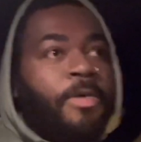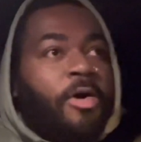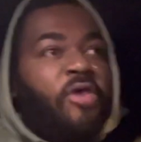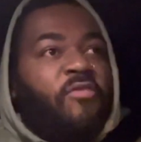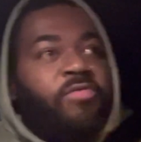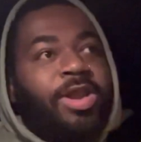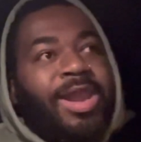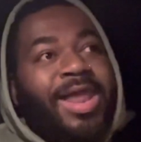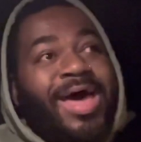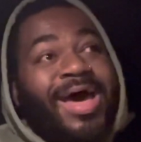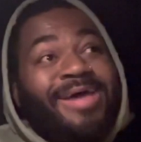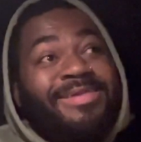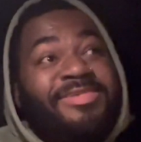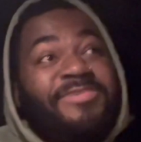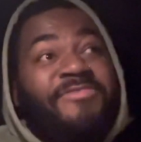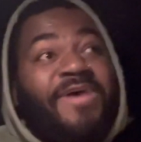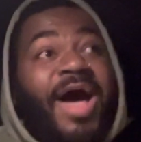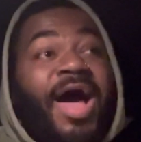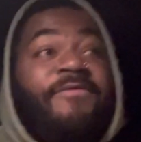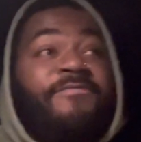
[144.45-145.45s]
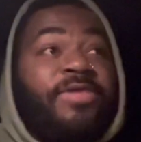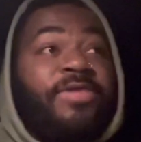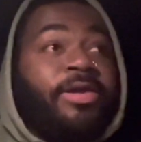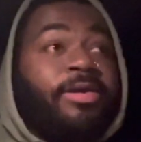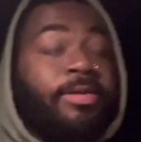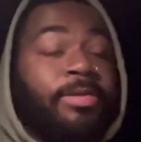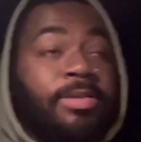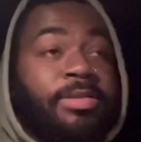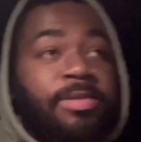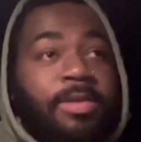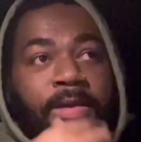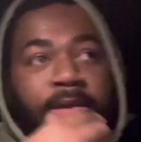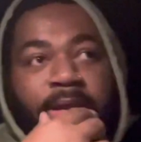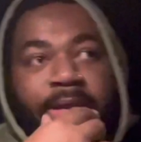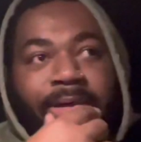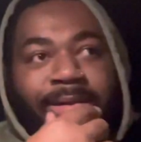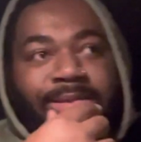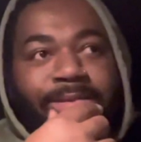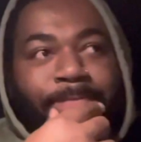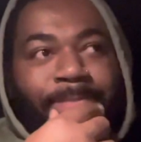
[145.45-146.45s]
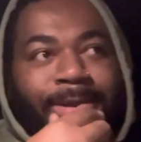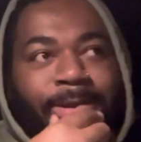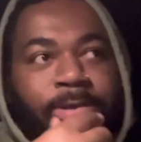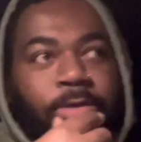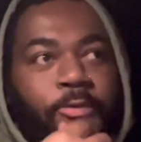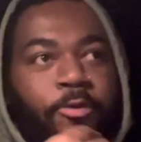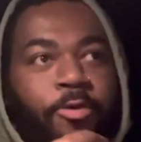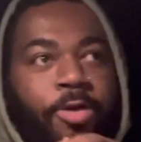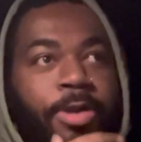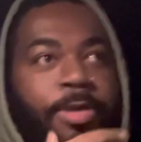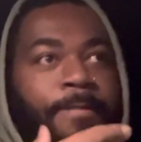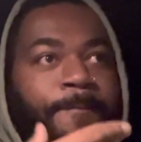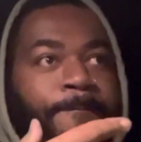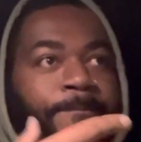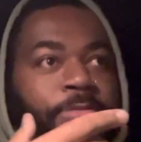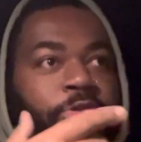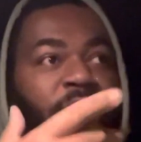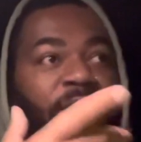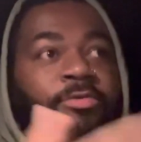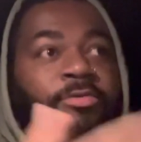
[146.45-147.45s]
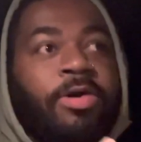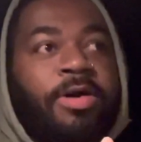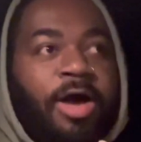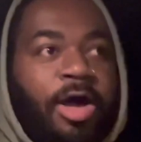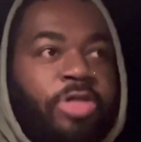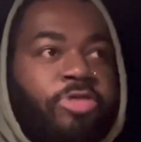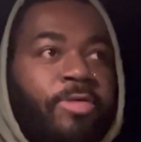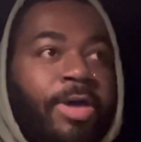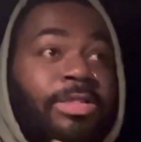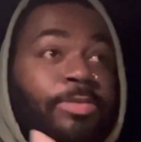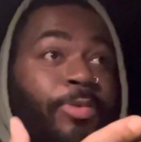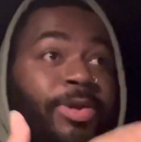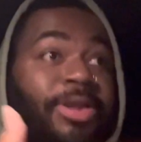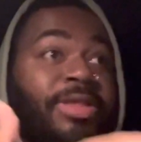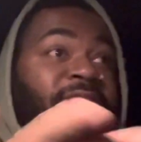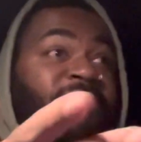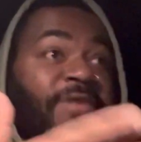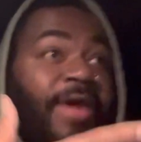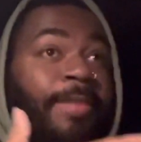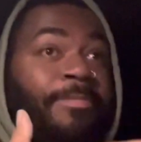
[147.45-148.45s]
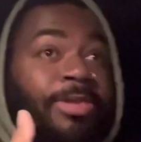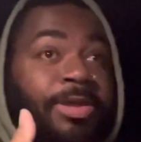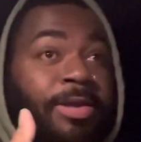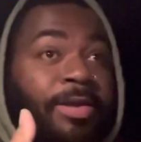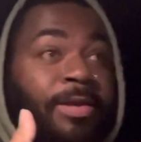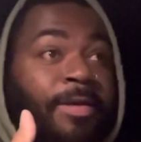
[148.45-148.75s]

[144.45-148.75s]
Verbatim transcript: Over the last five years, he's been doing travel contracts with his family